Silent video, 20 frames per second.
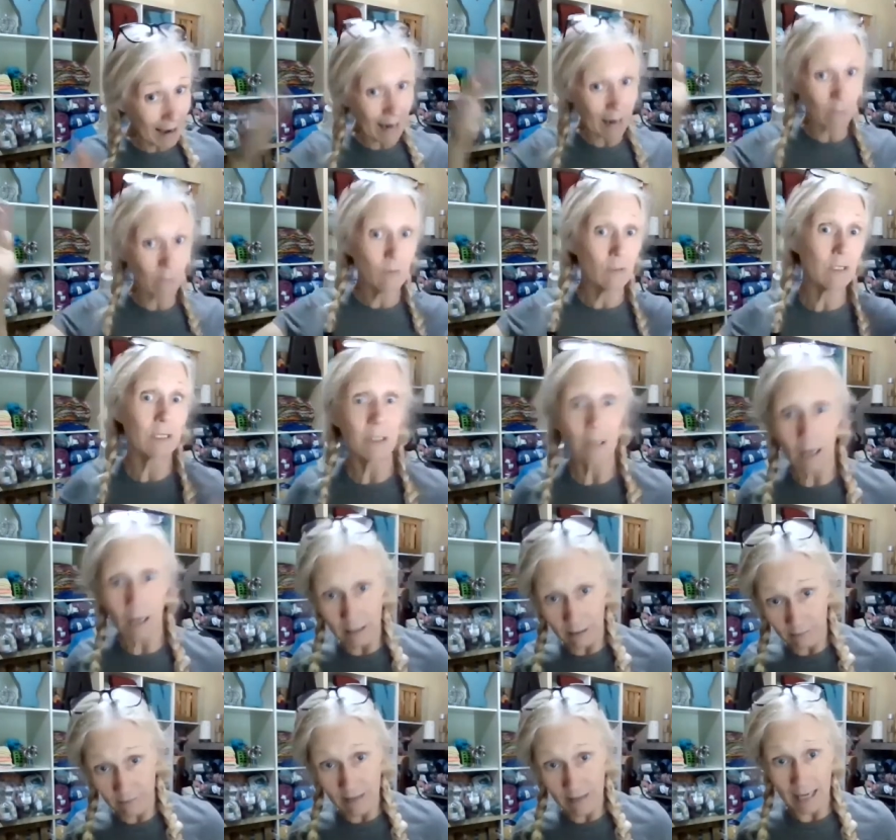outside
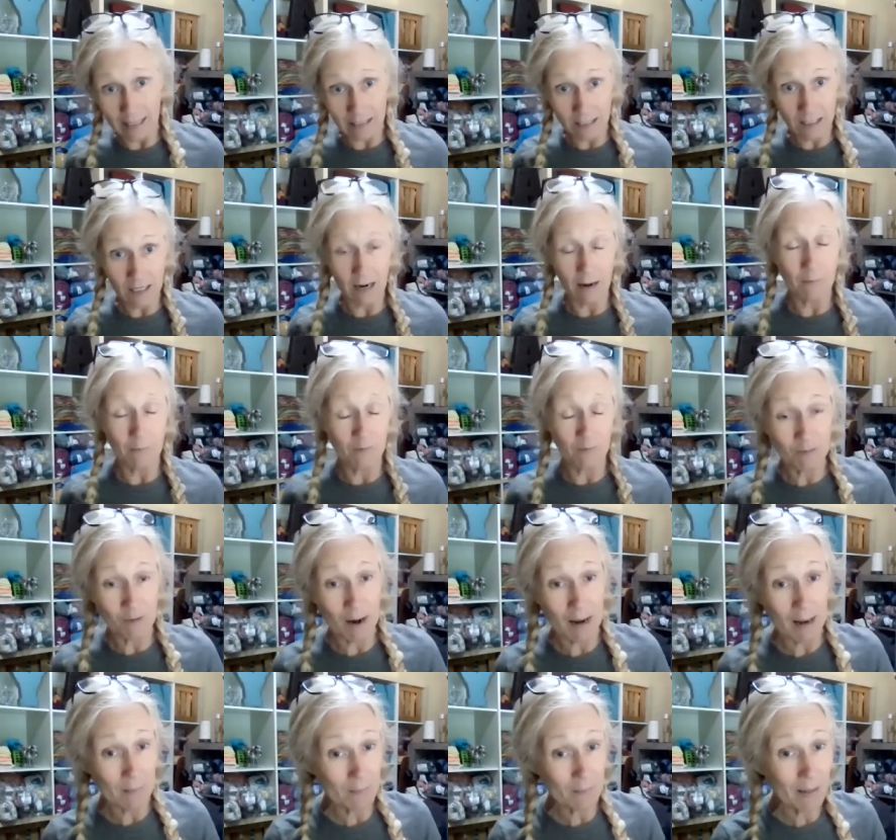of that time
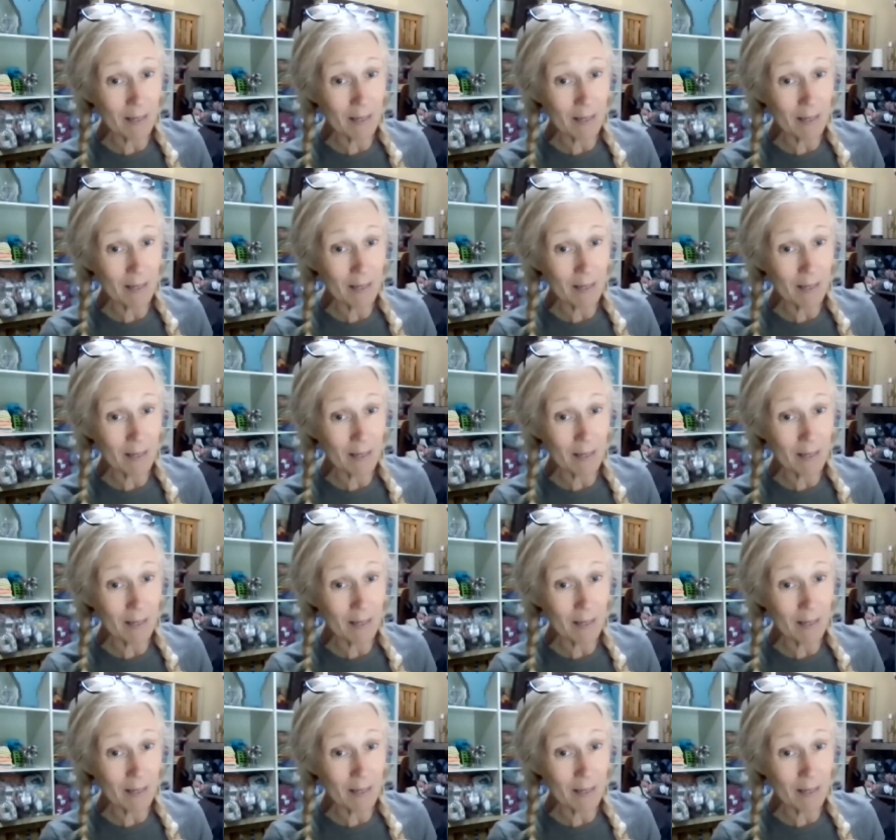frame,